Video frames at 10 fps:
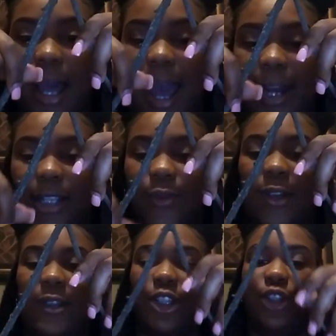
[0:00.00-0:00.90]
and is
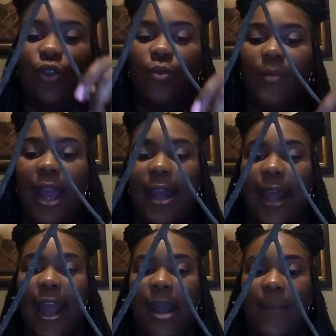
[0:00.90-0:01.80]
one of the two
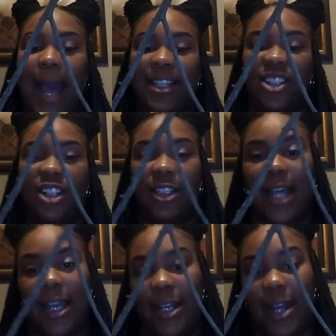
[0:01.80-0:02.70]
main air passages
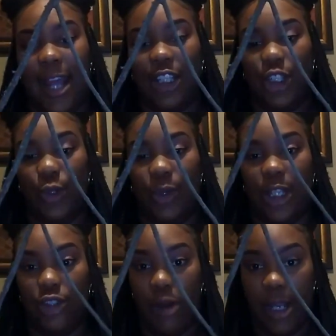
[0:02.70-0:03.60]
that connect to
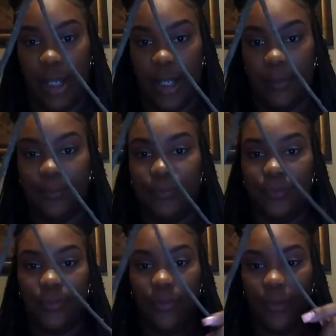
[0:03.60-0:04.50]
the trachea.
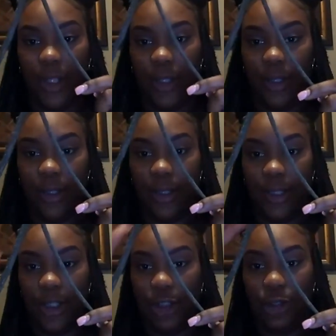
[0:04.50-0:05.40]

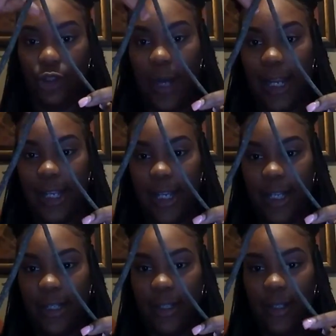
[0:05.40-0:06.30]
So
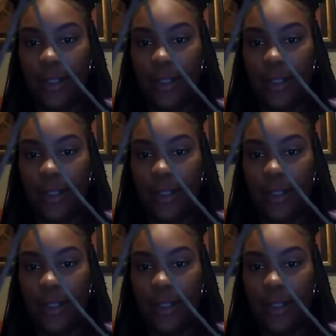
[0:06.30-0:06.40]
trachea,